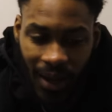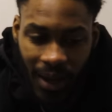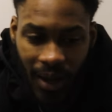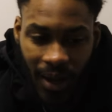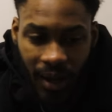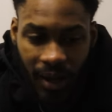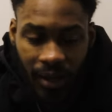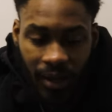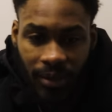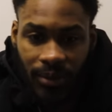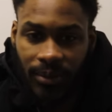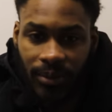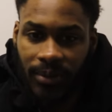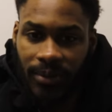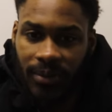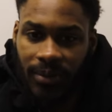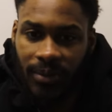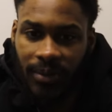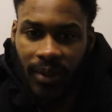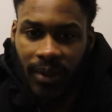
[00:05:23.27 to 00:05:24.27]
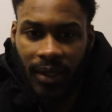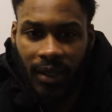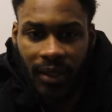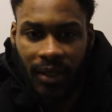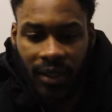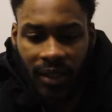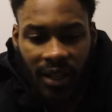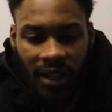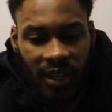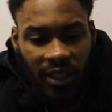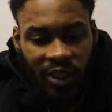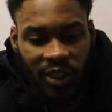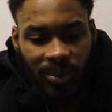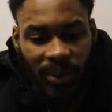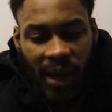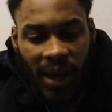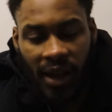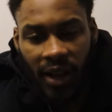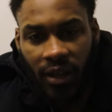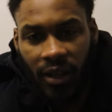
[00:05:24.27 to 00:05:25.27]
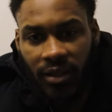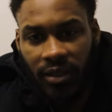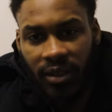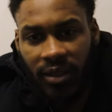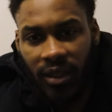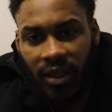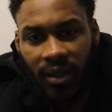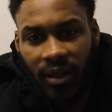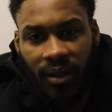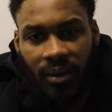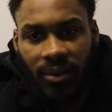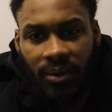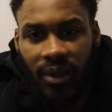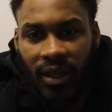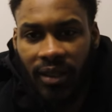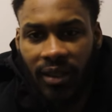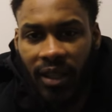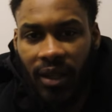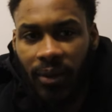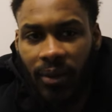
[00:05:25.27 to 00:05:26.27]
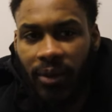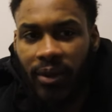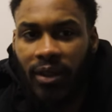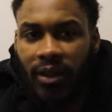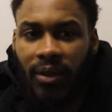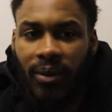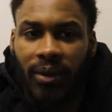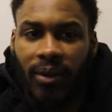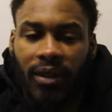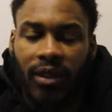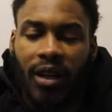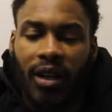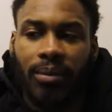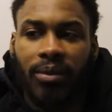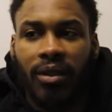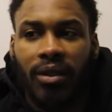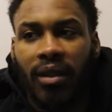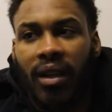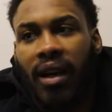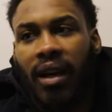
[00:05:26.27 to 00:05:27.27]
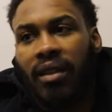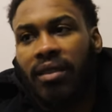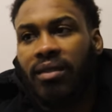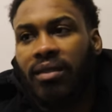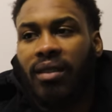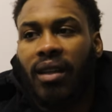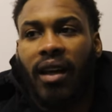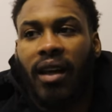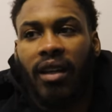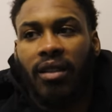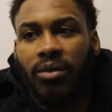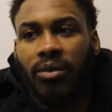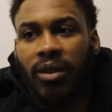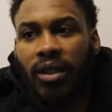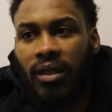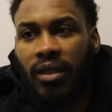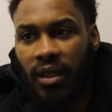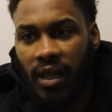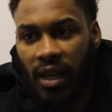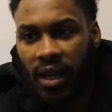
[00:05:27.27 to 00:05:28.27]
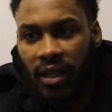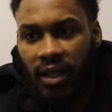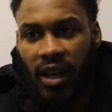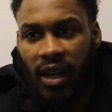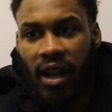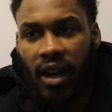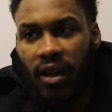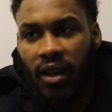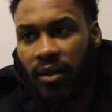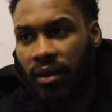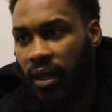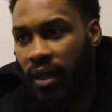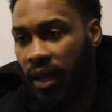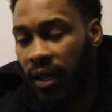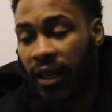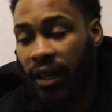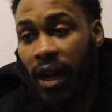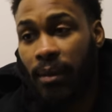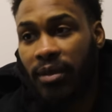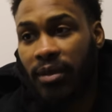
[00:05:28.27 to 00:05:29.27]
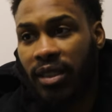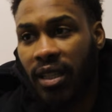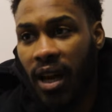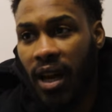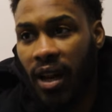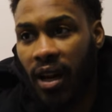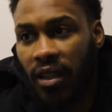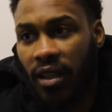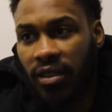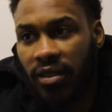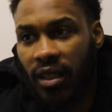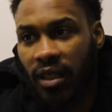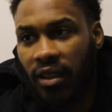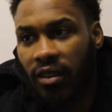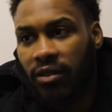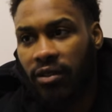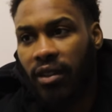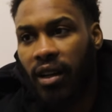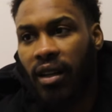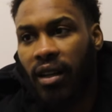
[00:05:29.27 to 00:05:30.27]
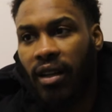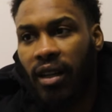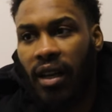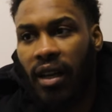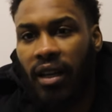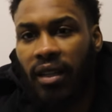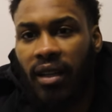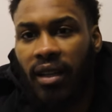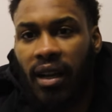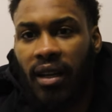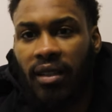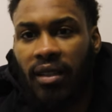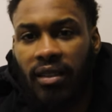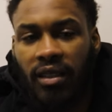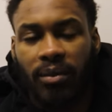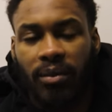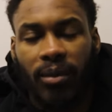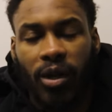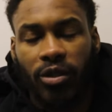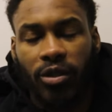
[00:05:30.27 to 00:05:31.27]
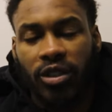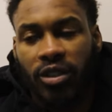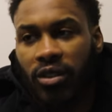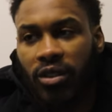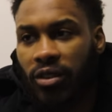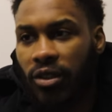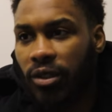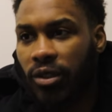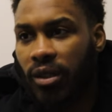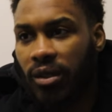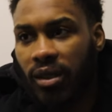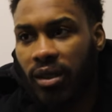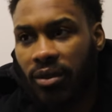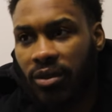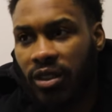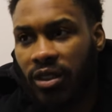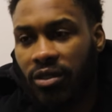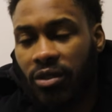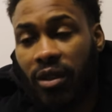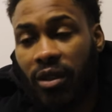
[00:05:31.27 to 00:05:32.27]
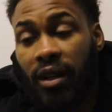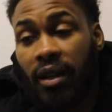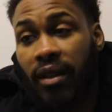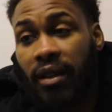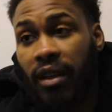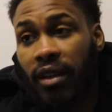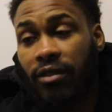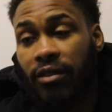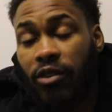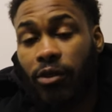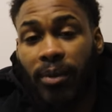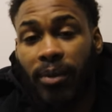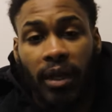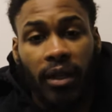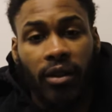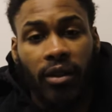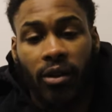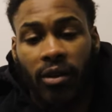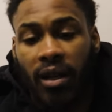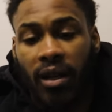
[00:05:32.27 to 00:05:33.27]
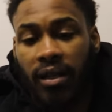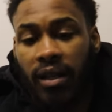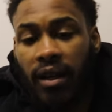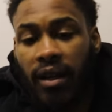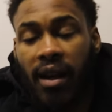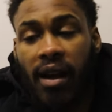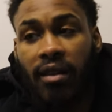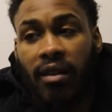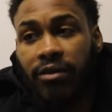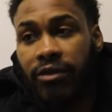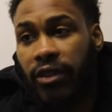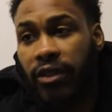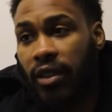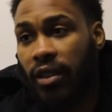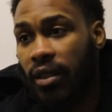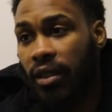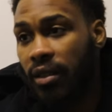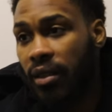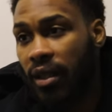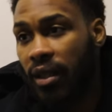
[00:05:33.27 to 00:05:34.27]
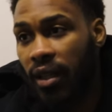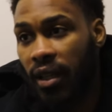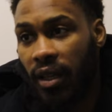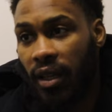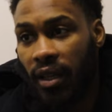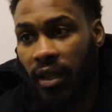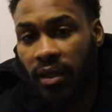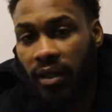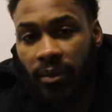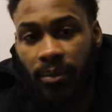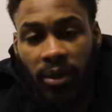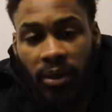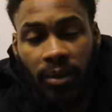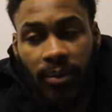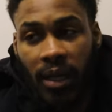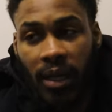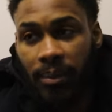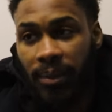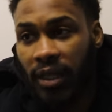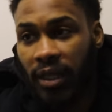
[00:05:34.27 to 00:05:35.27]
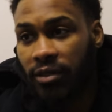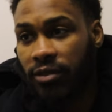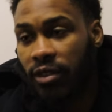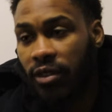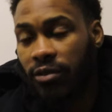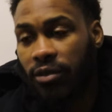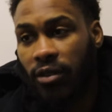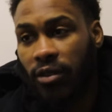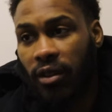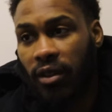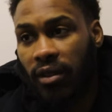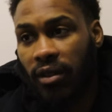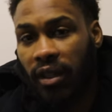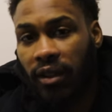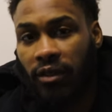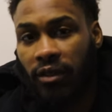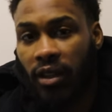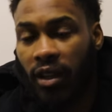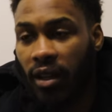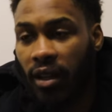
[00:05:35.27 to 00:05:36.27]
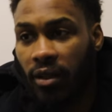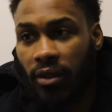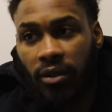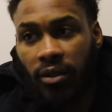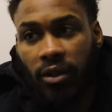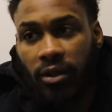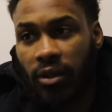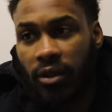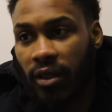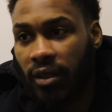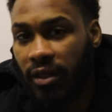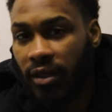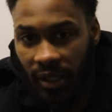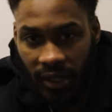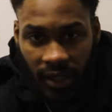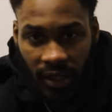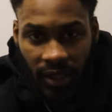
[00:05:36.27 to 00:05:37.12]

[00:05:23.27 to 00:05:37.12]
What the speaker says: A lot of smiles. I think a couple of the last games we kind of got beside ourselves, kind of got a lot of commotion on the court. So just going out there, for me, going out there, have fun, putting my best foot forward, leaving all on the court,